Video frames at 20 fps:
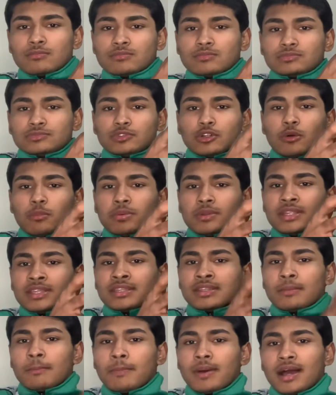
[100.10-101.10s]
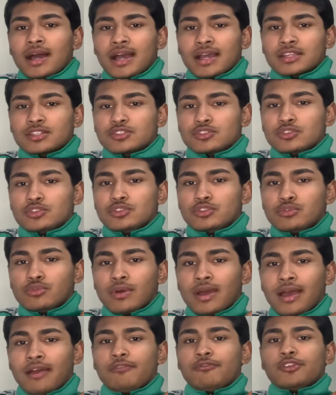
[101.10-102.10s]
Opening the box, you do
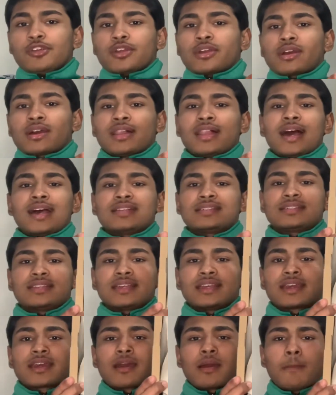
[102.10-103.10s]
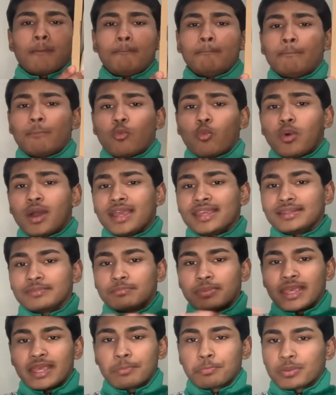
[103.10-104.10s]
have your classic white
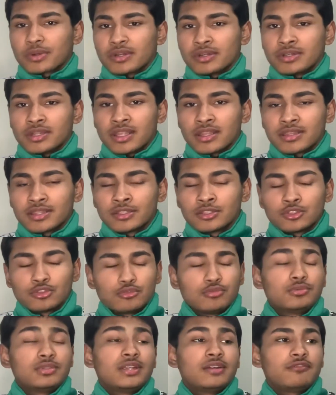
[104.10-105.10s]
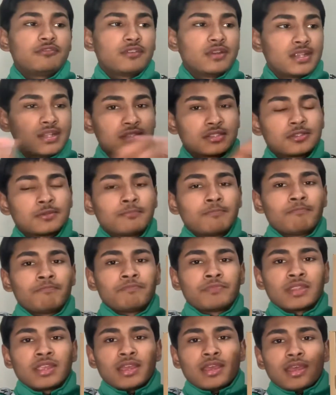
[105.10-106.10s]
paper, nothing too different.
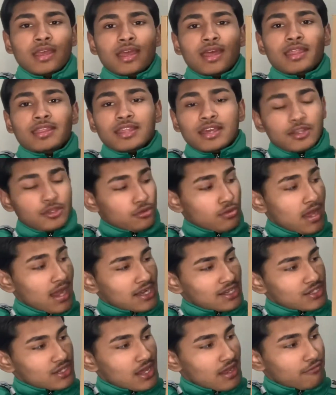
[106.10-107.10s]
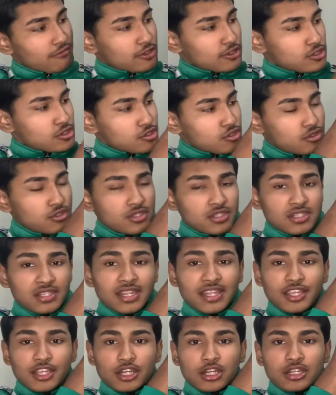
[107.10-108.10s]
And then you actually have your
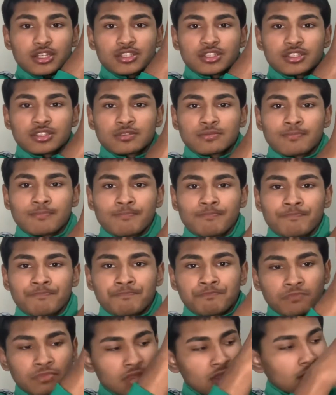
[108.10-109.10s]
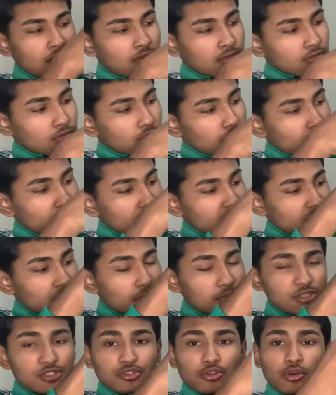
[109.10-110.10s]
sneakers, which I'll be
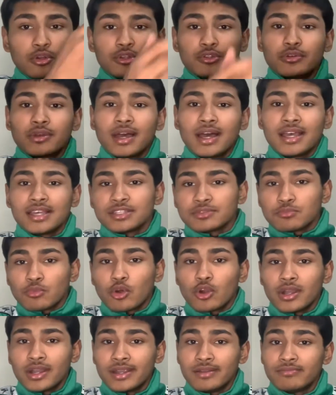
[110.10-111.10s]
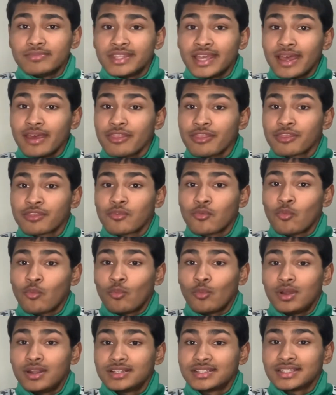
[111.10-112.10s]
showing you guys more in depth
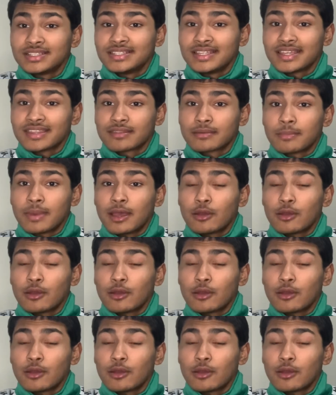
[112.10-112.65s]
once I take them out.